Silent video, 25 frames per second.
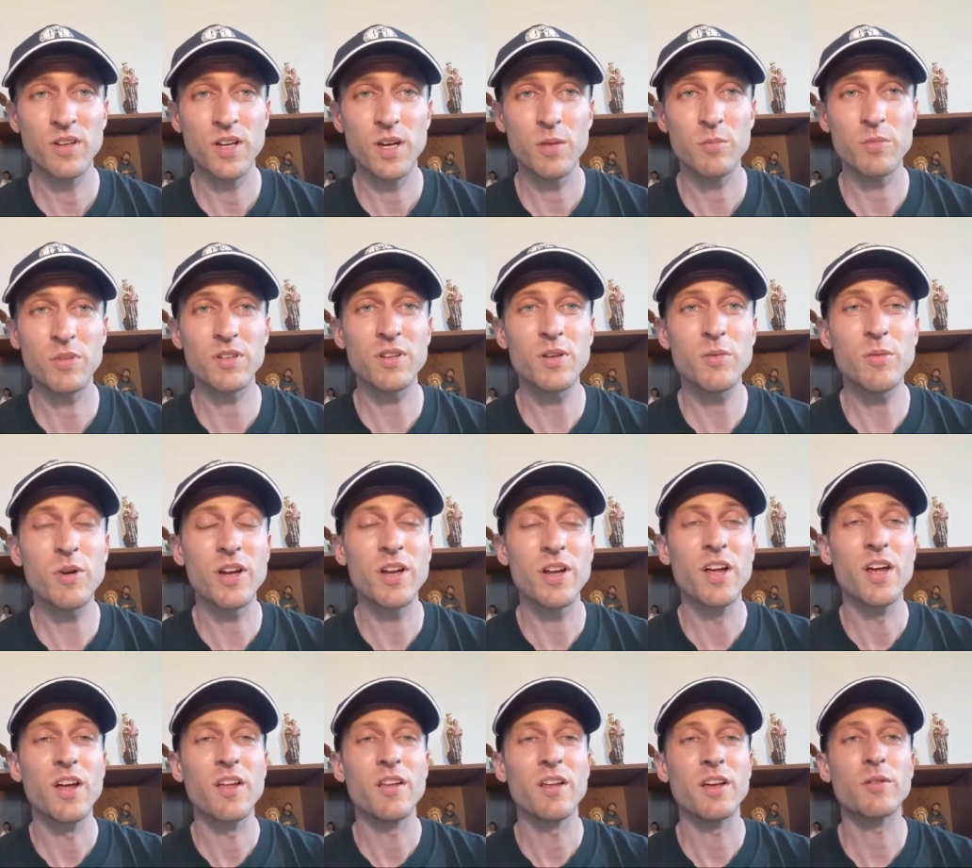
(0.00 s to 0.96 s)
I mean, come on.
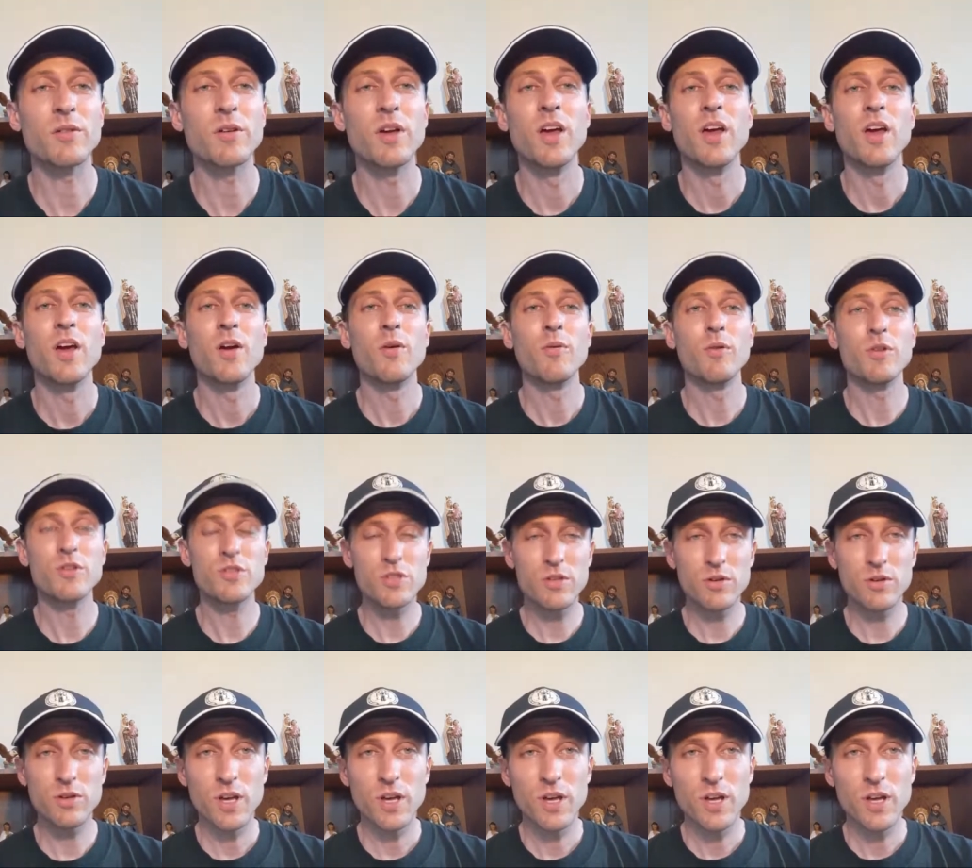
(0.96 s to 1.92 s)
Like would
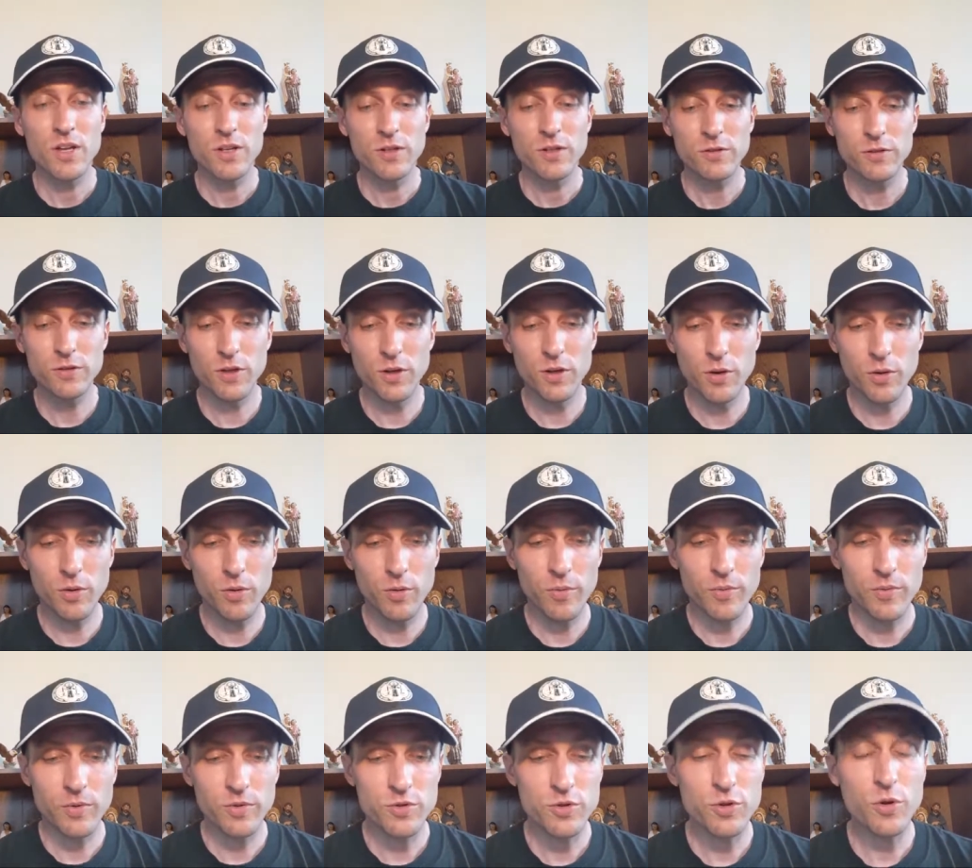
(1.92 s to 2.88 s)
you so
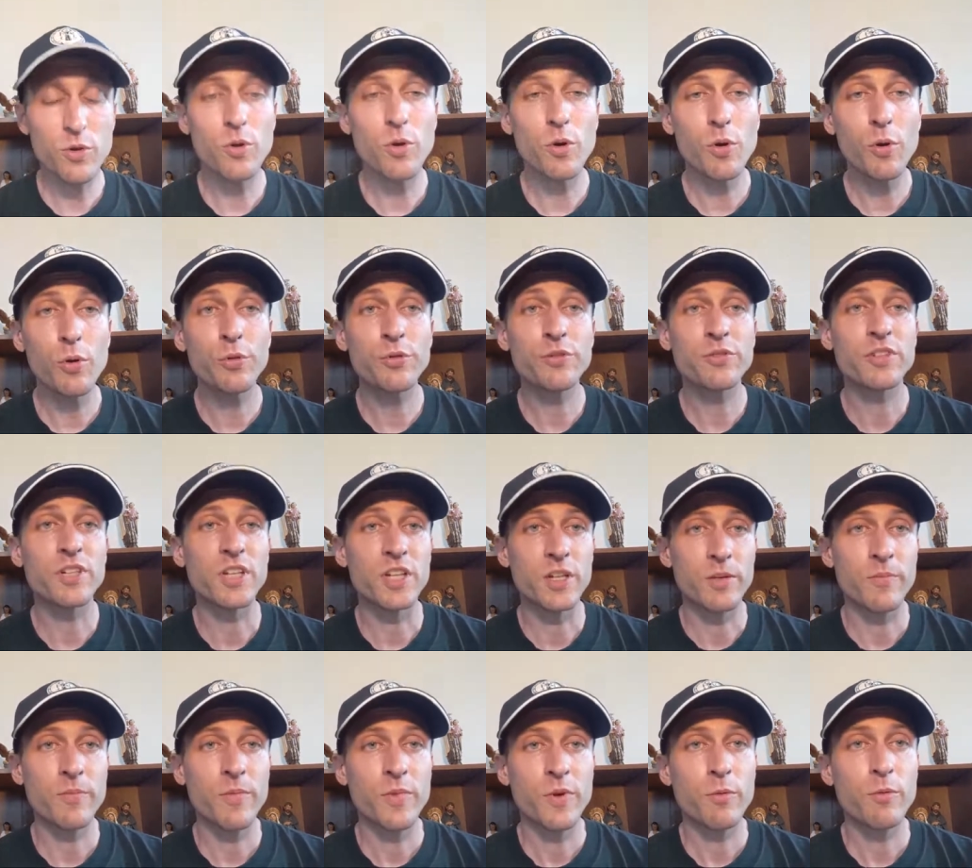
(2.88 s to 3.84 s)
Joel
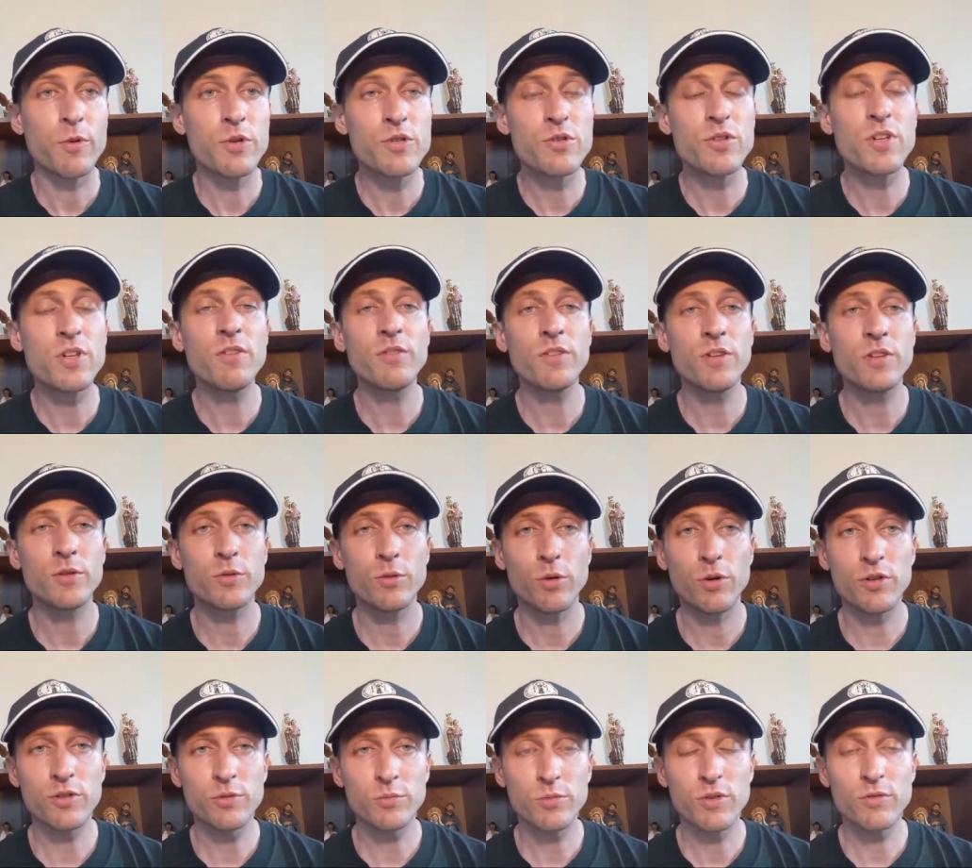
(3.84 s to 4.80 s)
Osteen, would you give an
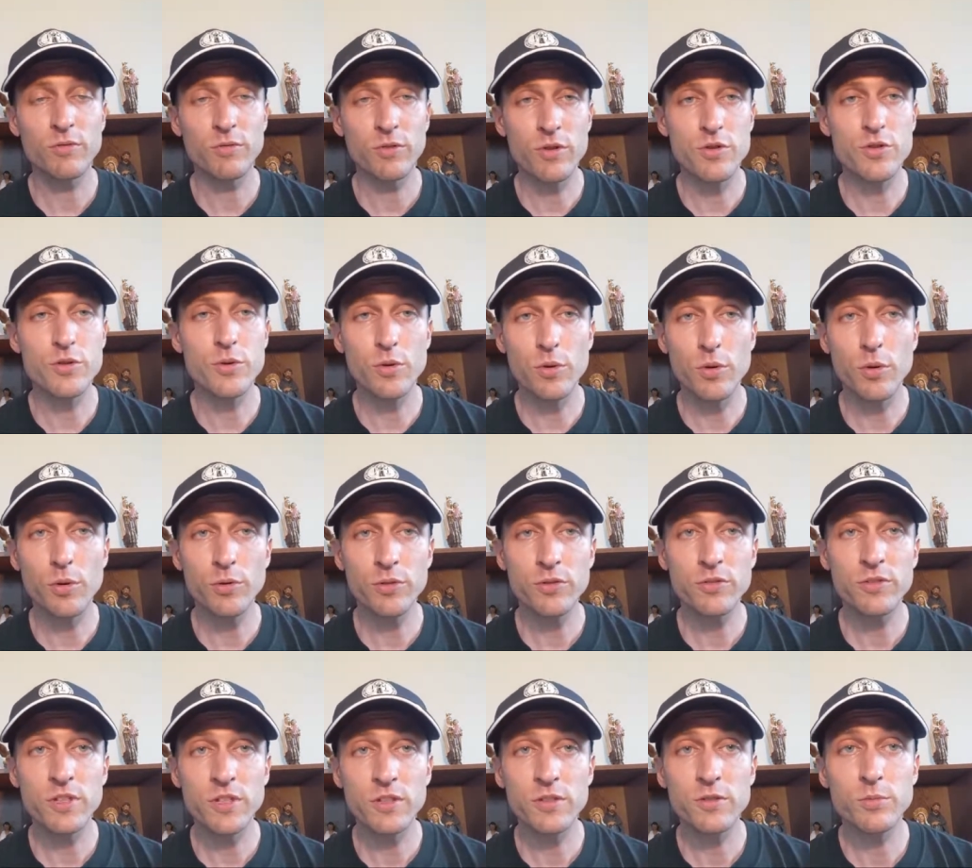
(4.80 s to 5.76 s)
endorsement for Joel
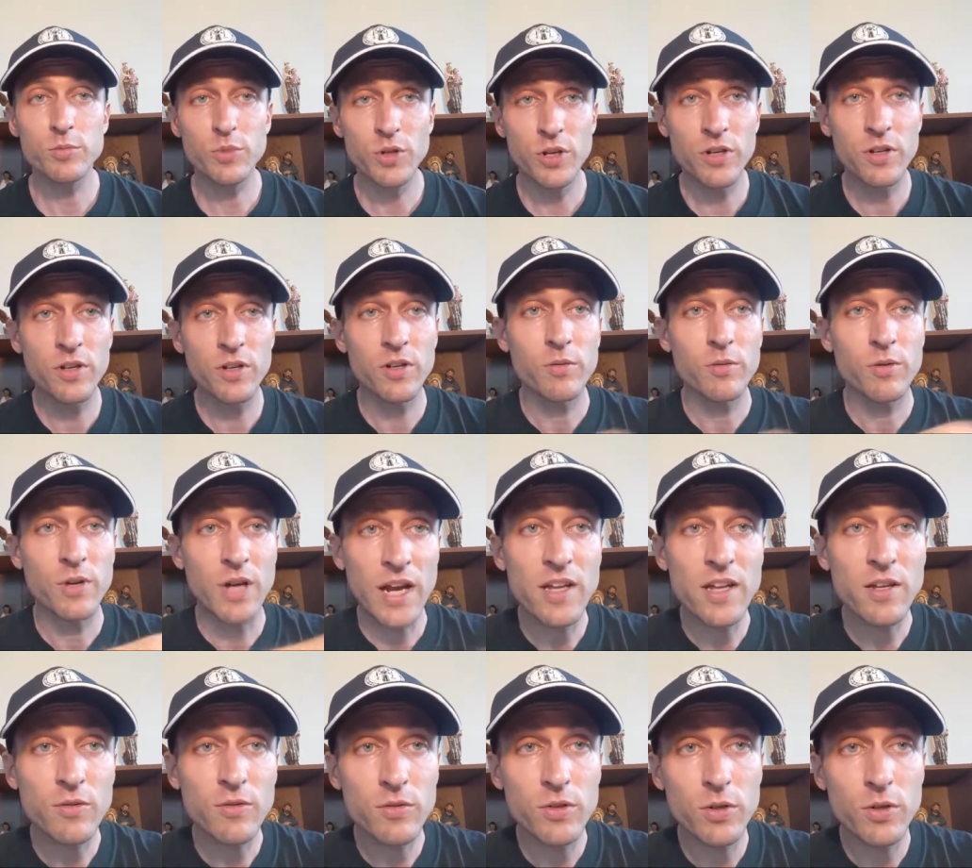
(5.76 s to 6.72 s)
Osteen's book?
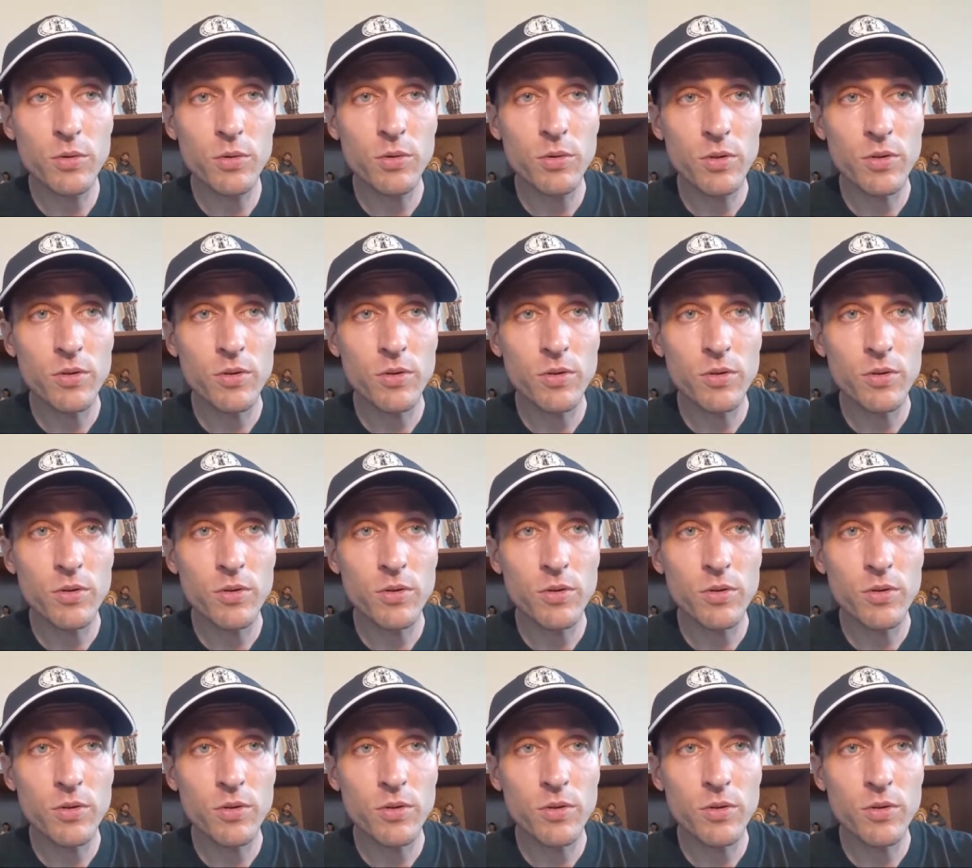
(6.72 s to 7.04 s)
Any of you?